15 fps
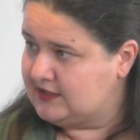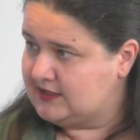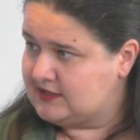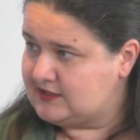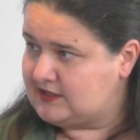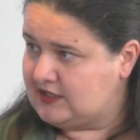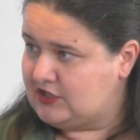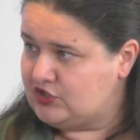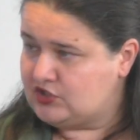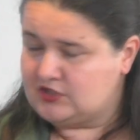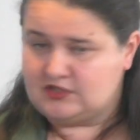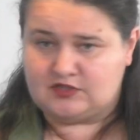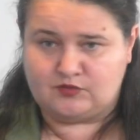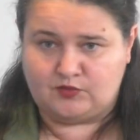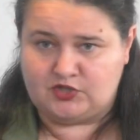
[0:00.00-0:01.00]

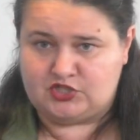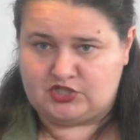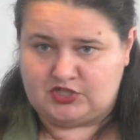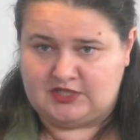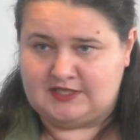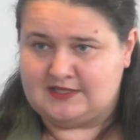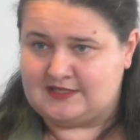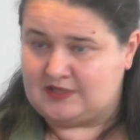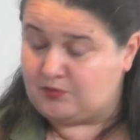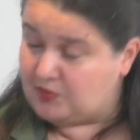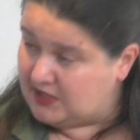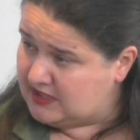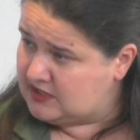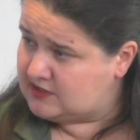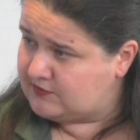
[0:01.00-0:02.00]
stations, which is the
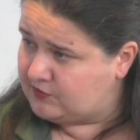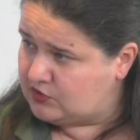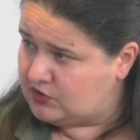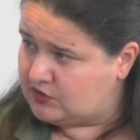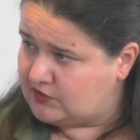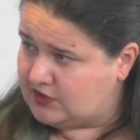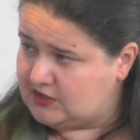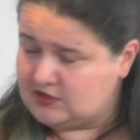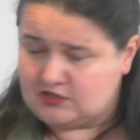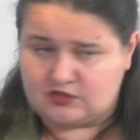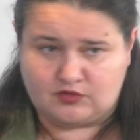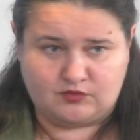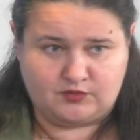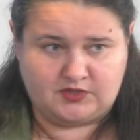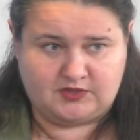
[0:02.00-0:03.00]
base for Ukraine.
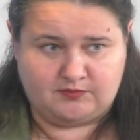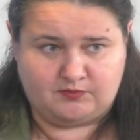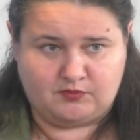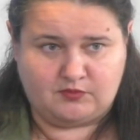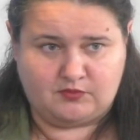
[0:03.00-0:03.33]
So we